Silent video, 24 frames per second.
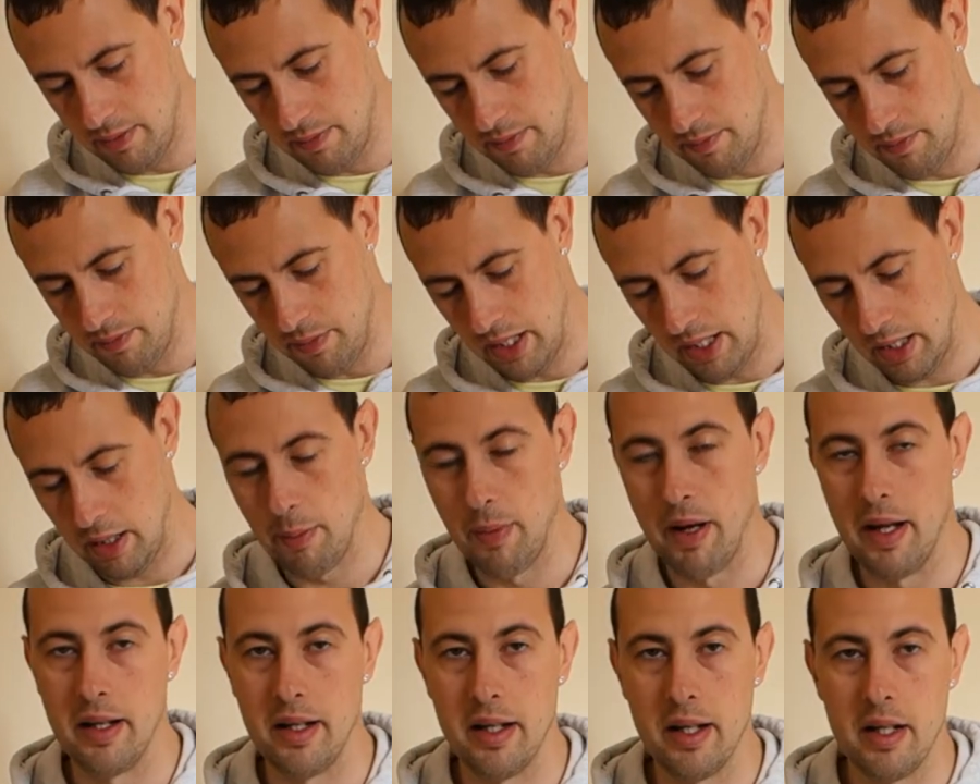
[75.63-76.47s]

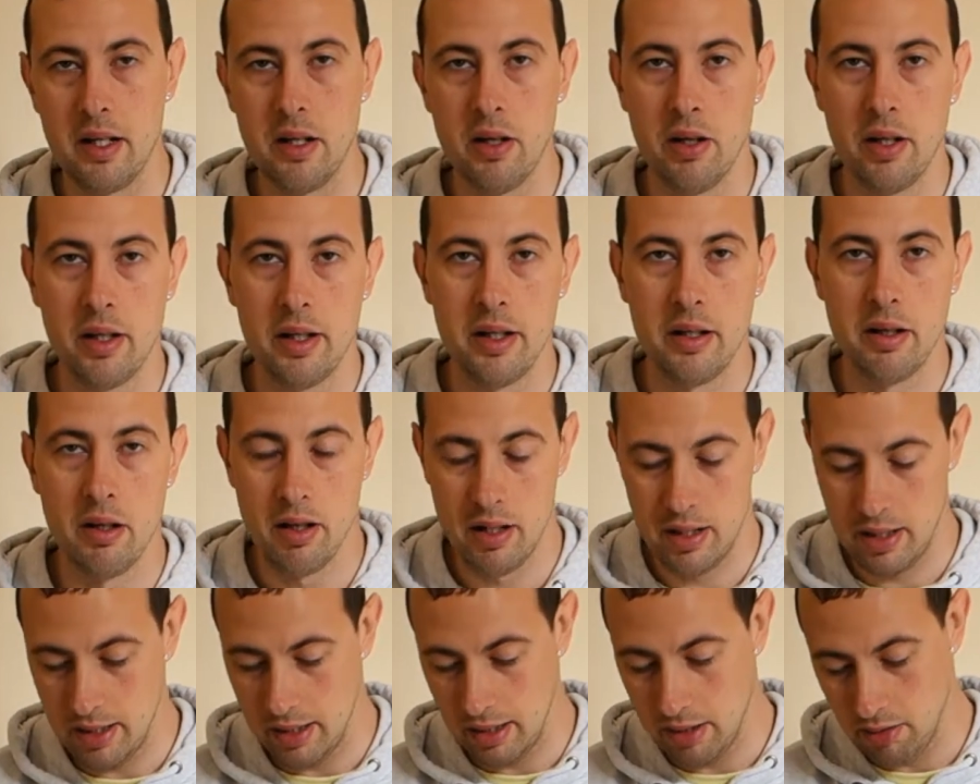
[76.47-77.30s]
recommended
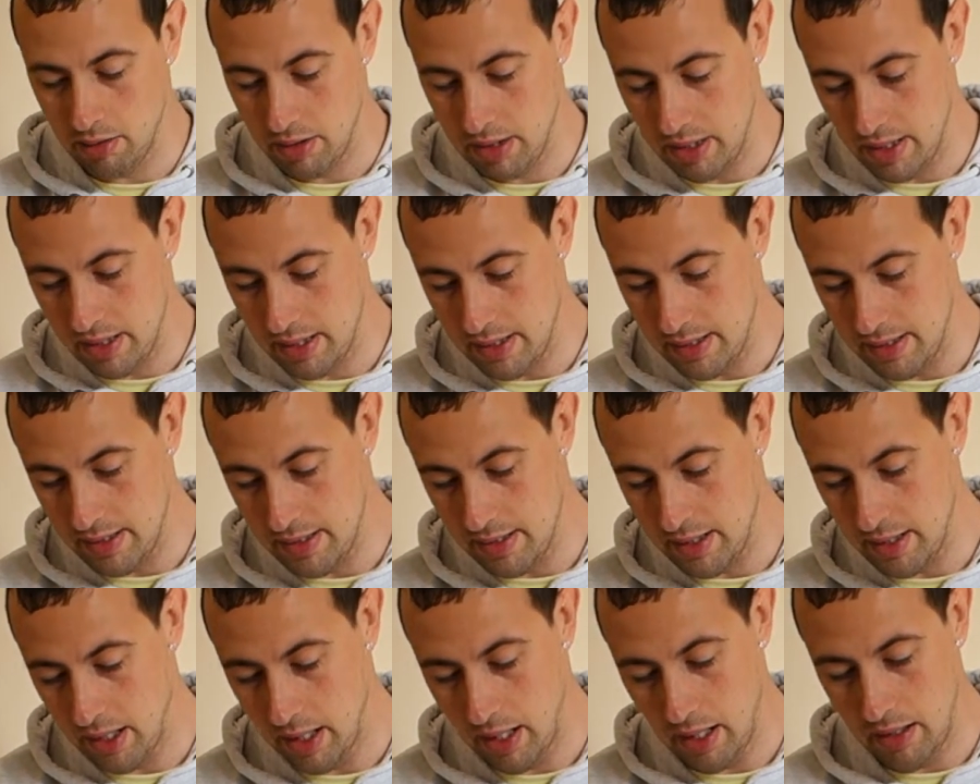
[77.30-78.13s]
99
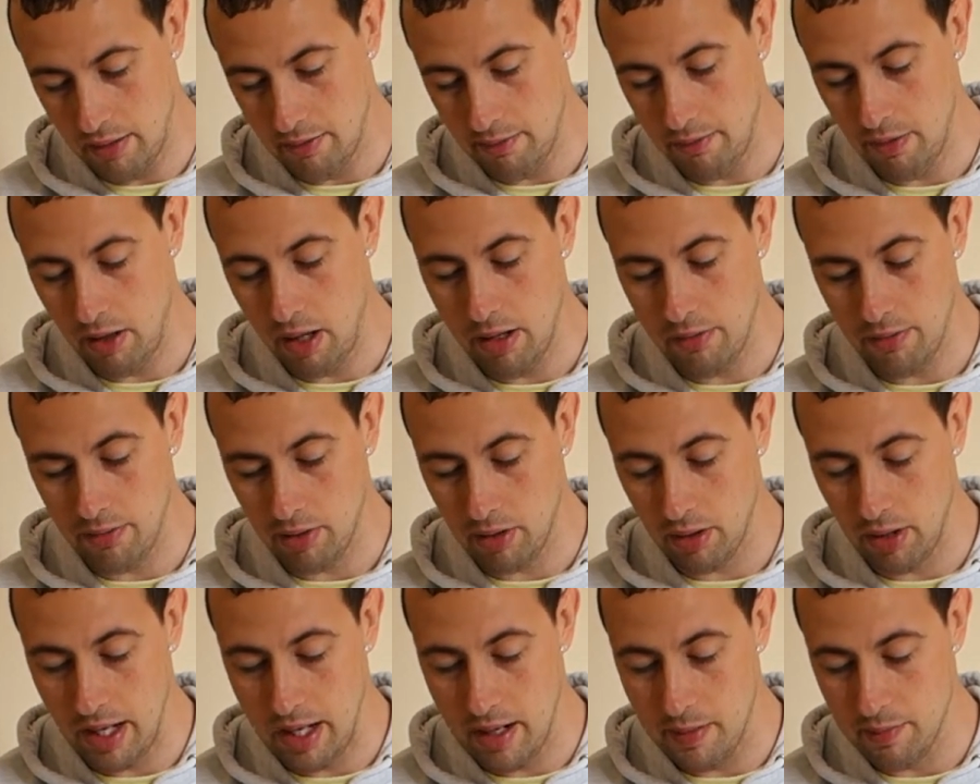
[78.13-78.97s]
degrees, 5
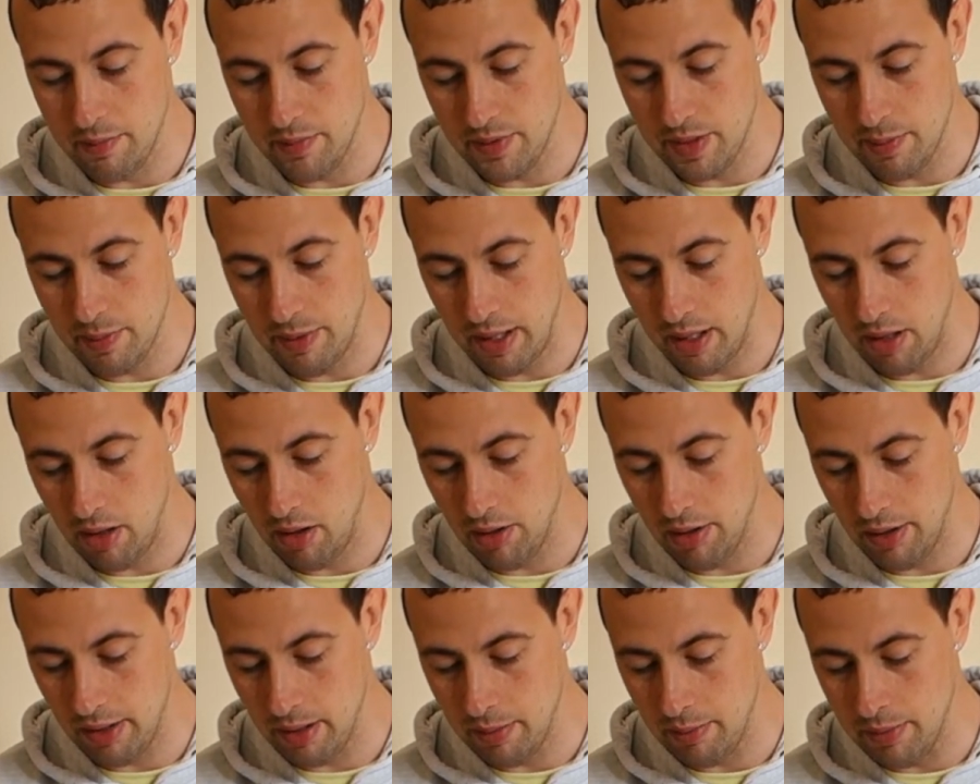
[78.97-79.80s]
grams per
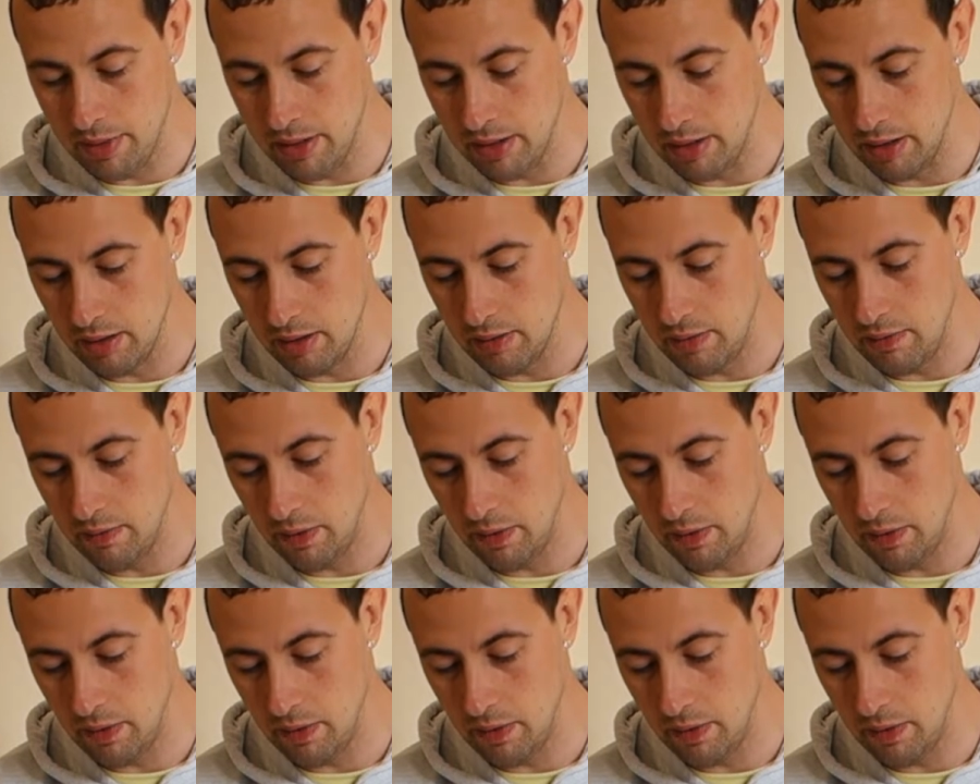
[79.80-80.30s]
100 ml,